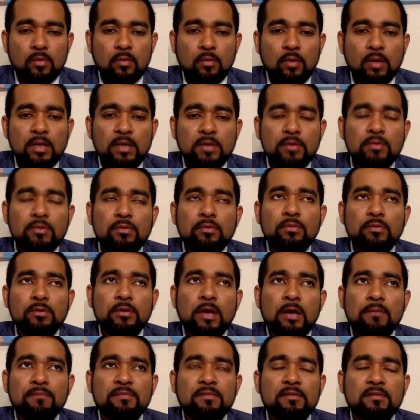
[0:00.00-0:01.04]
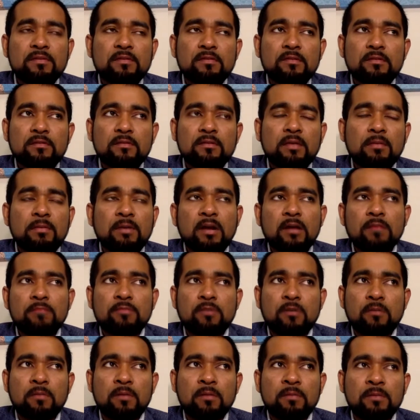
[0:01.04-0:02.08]
What do? You have several
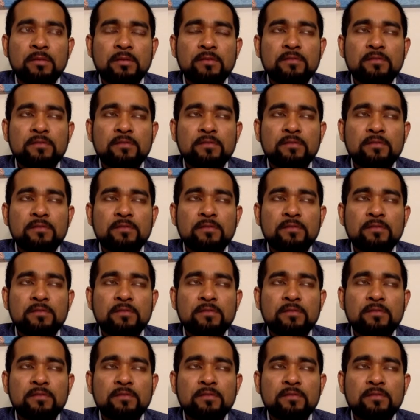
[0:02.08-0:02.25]
problems.